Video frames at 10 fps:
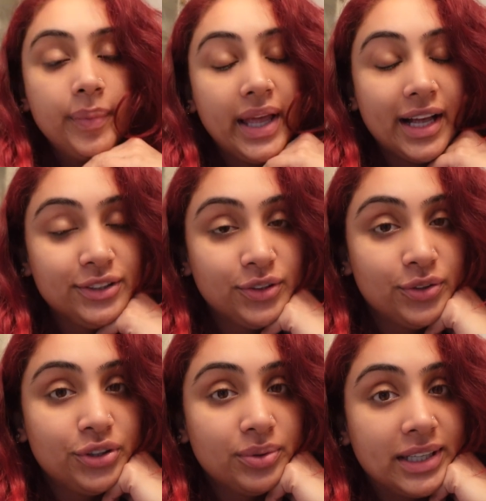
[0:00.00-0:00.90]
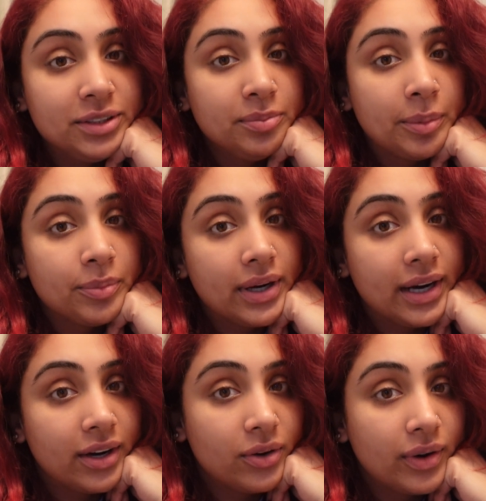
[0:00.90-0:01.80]
But yeah, so do you guys remember
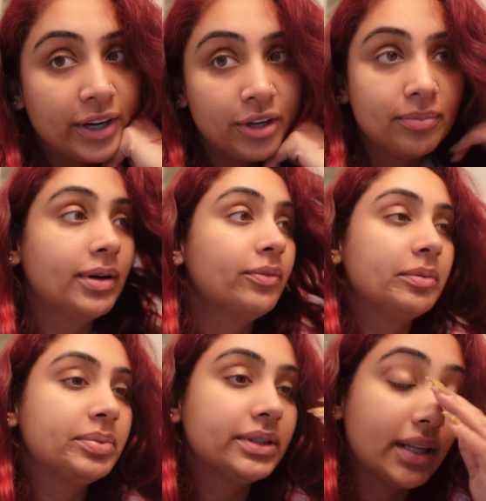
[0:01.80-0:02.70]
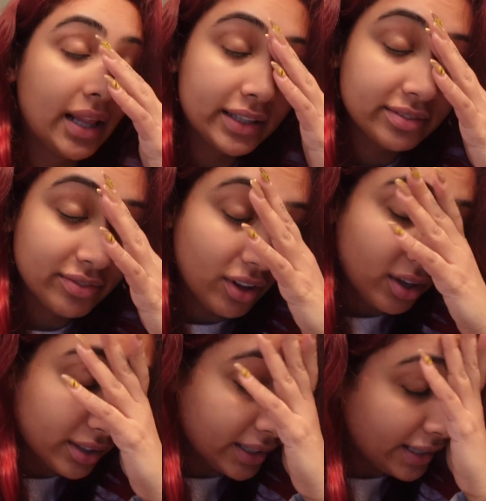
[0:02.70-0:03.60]
how I hurt my ribs in the last
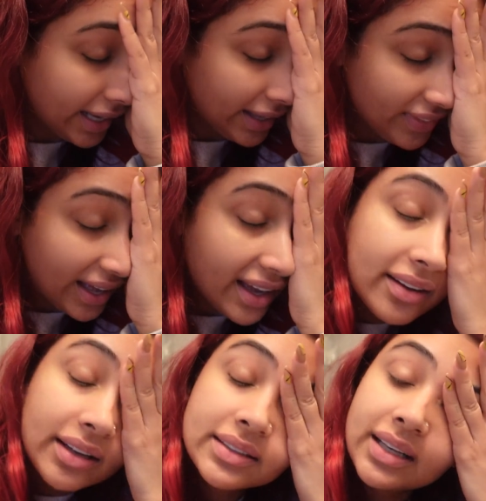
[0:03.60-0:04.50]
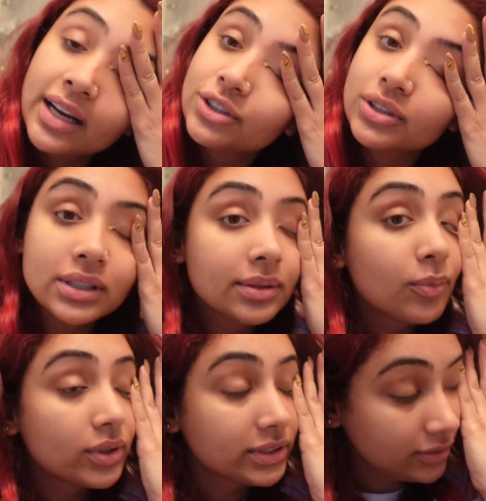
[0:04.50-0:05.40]
vlog? Yeah, that is actually
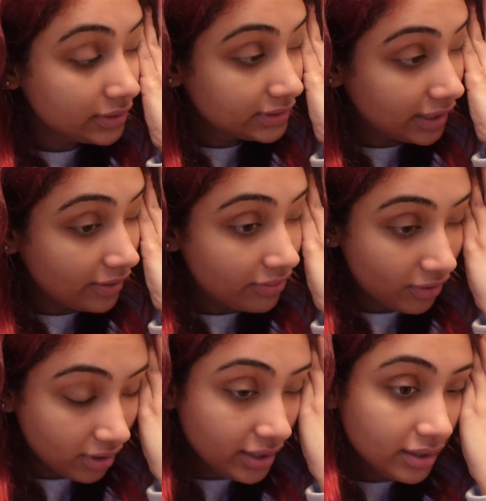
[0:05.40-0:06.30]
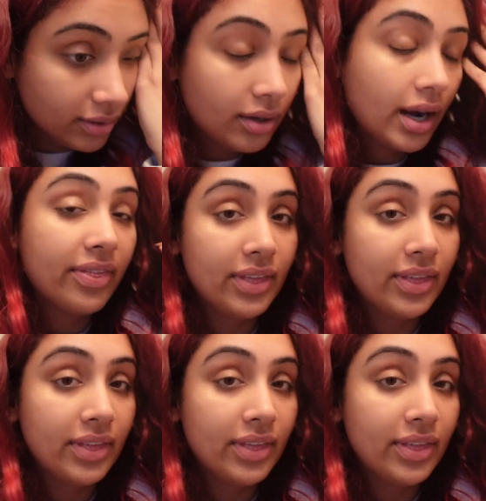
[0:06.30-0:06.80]
more serious than I thought, I